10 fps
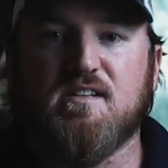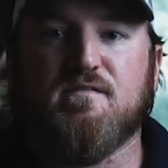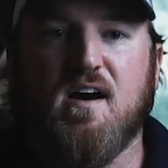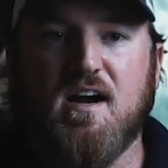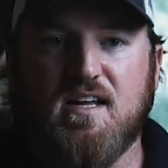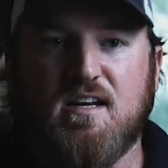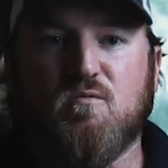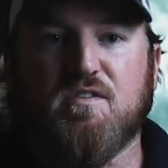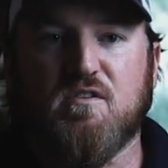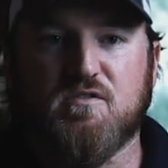
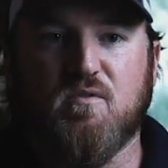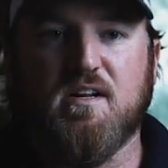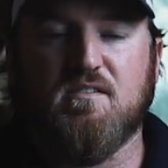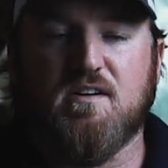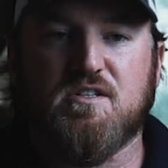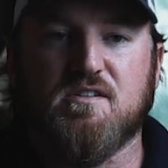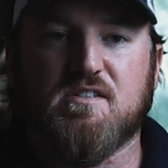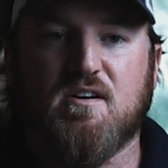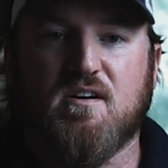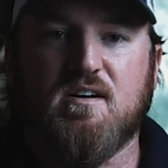defining what those
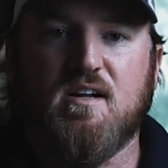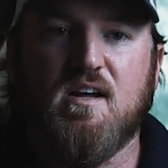regulations are.